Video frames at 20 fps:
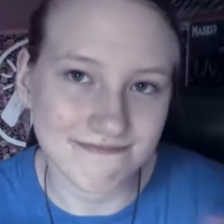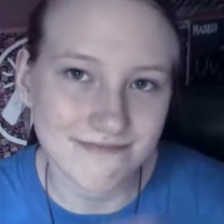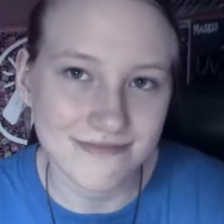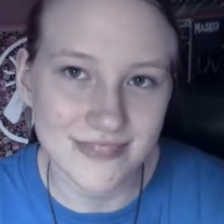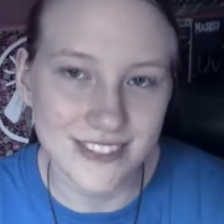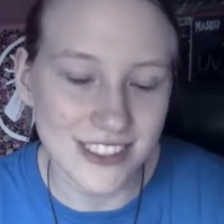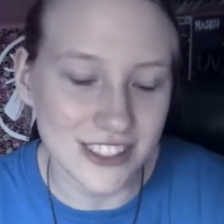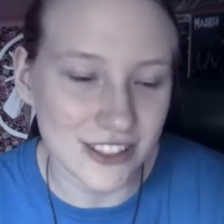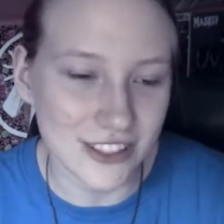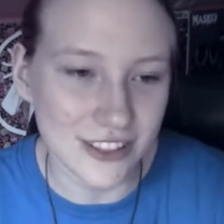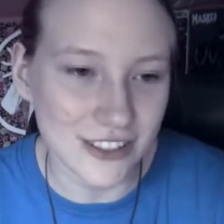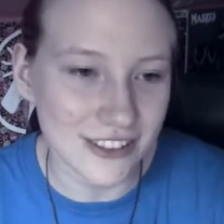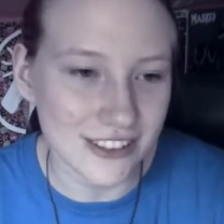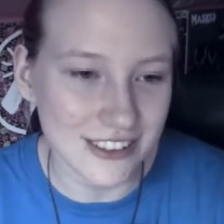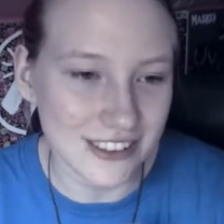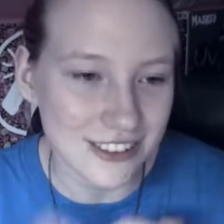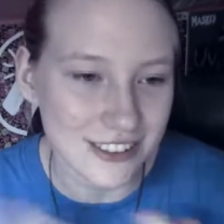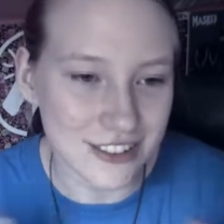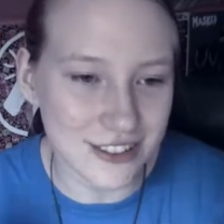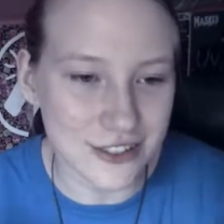you're
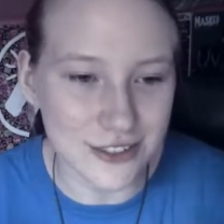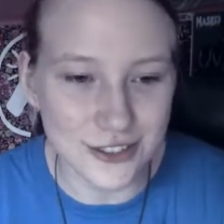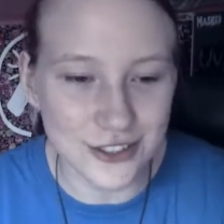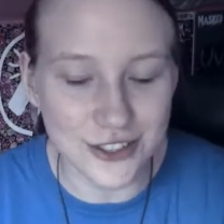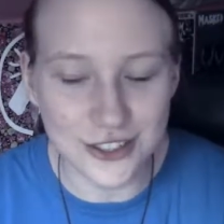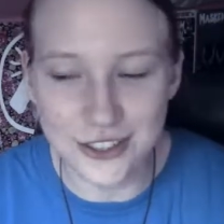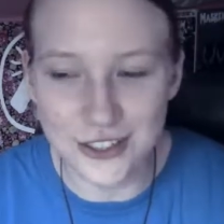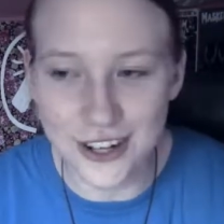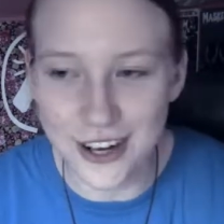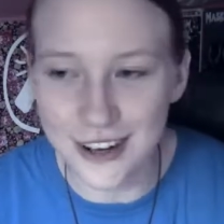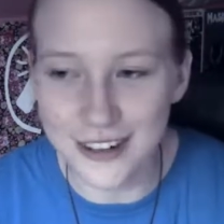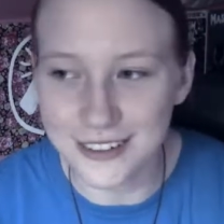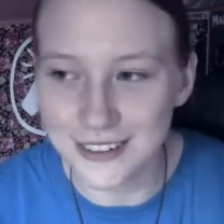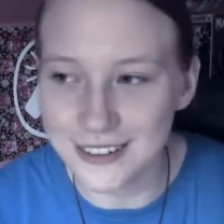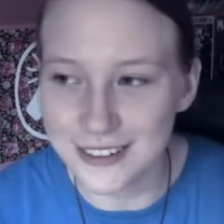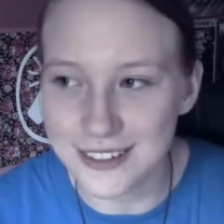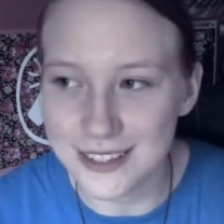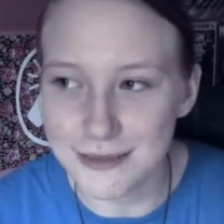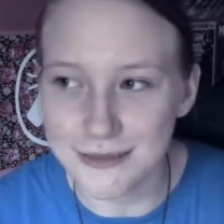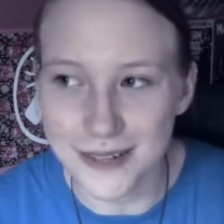good you should not
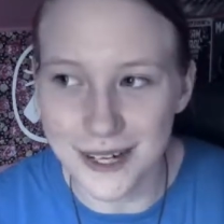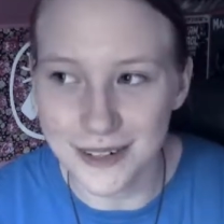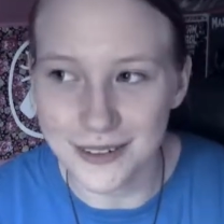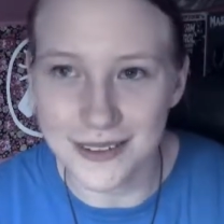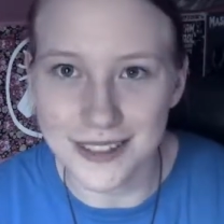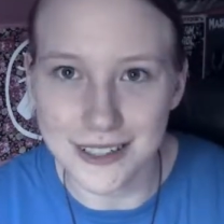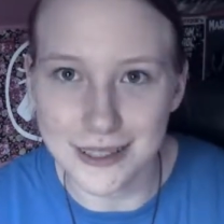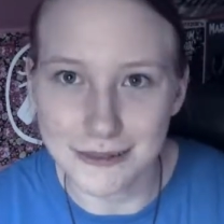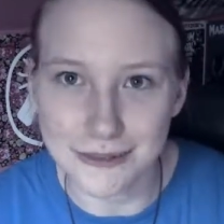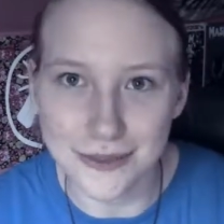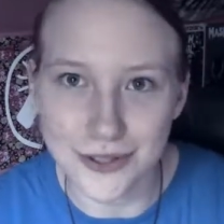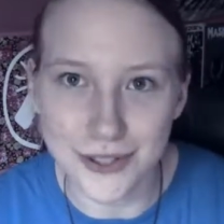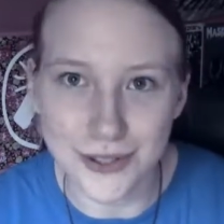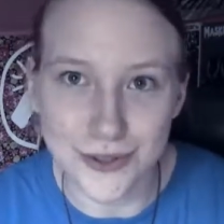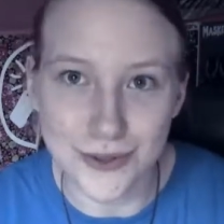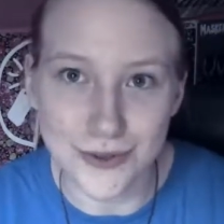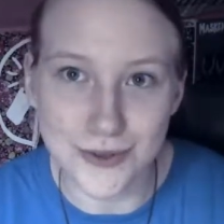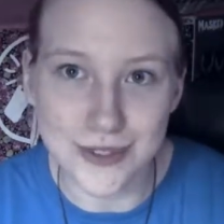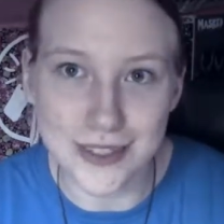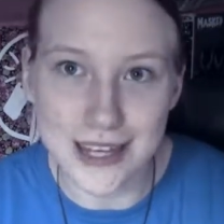expect them
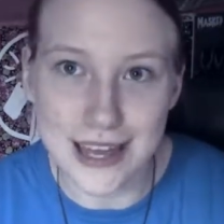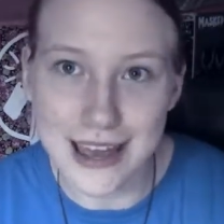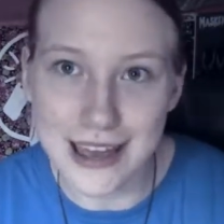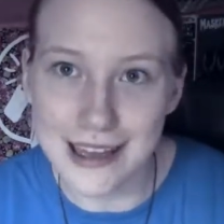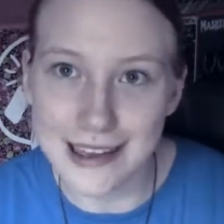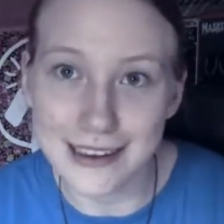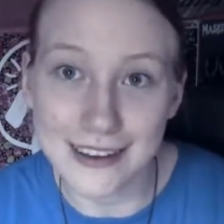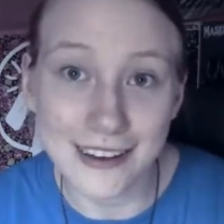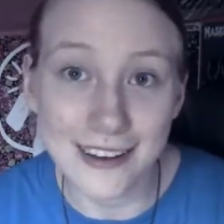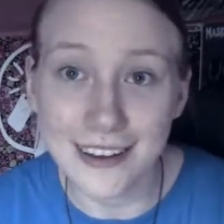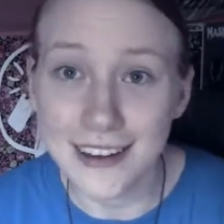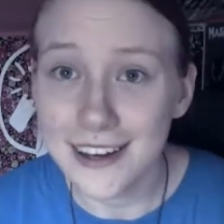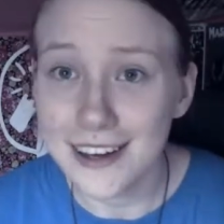to stay